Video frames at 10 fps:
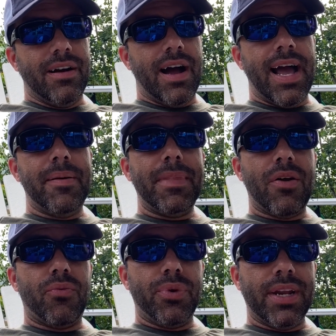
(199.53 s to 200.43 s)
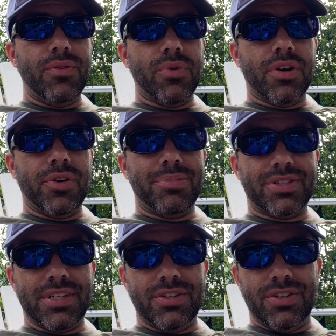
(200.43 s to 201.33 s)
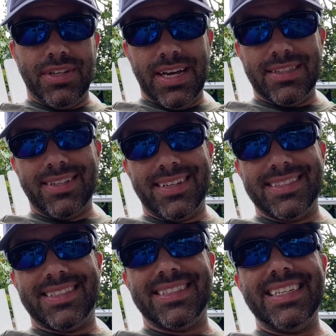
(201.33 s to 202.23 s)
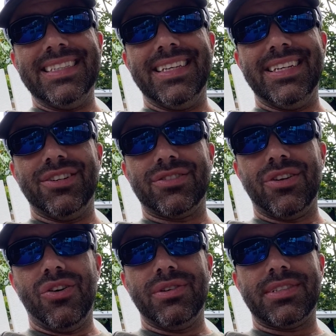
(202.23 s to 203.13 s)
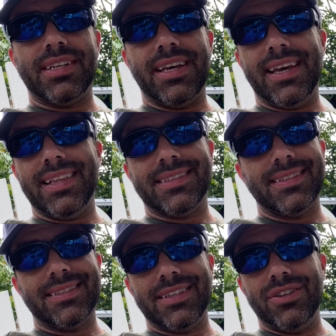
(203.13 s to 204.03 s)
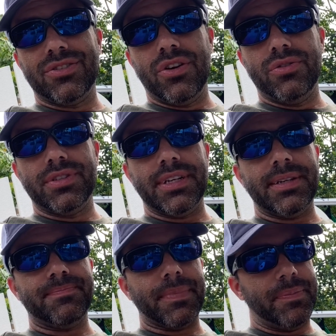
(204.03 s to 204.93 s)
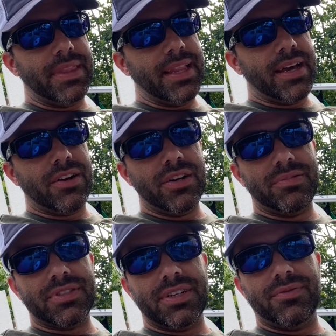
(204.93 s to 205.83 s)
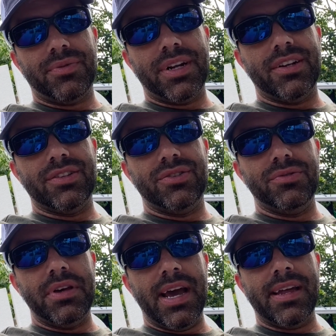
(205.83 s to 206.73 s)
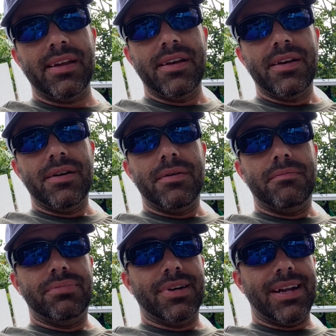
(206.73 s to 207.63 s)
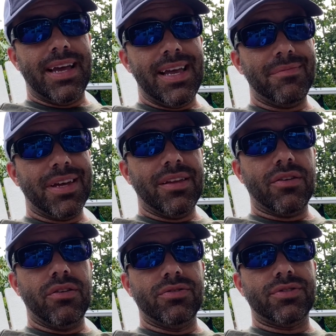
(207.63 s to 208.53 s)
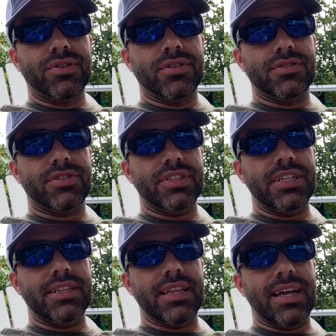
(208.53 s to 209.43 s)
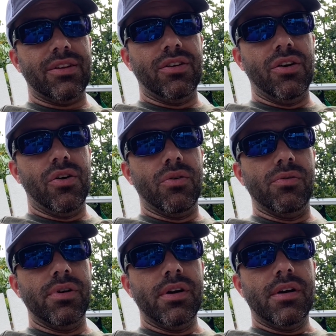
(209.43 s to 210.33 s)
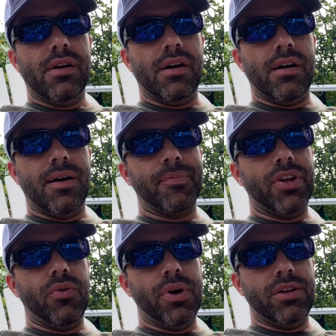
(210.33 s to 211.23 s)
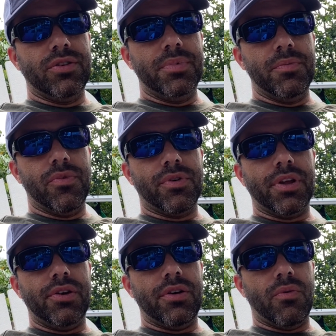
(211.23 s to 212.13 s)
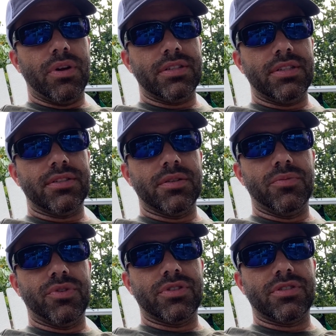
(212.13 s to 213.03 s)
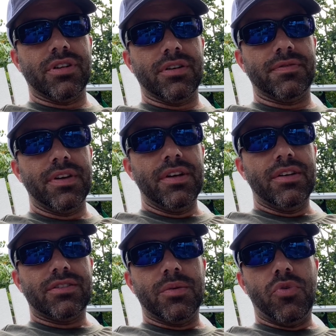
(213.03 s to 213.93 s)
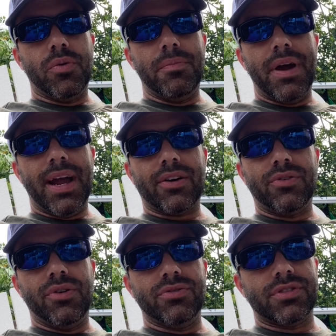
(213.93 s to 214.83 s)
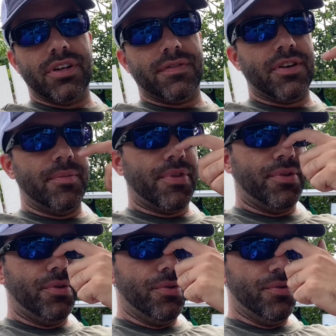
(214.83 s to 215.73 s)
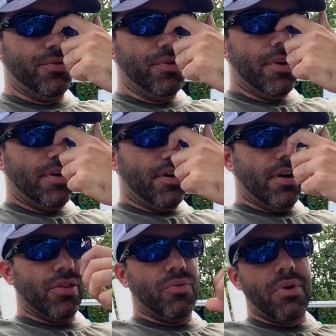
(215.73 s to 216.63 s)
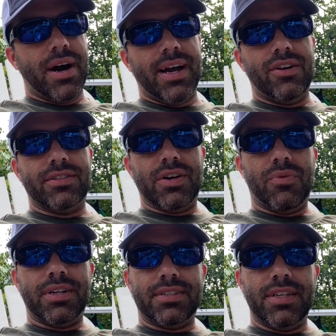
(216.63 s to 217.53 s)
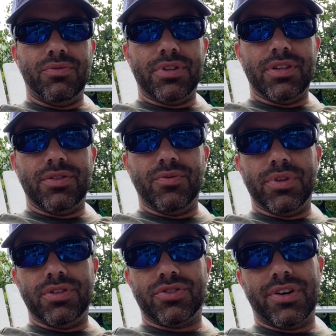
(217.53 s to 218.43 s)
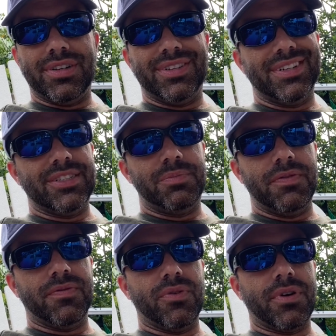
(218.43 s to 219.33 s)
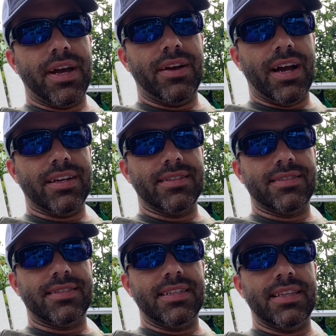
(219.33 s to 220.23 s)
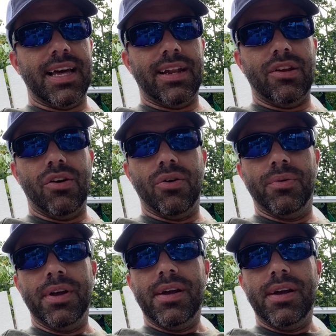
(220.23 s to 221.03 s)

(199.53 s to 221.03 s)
I am not ready 100% yet to concede the year's low and say, hey, that's it, the year's low is in. I'm not 100% ready to do that, but I am getting close to conceding that low. I'm going to wait a little bit more here. I want to see some more stuff, some more macro stuff come through the wires. I want to see what the chart does before I concede that low.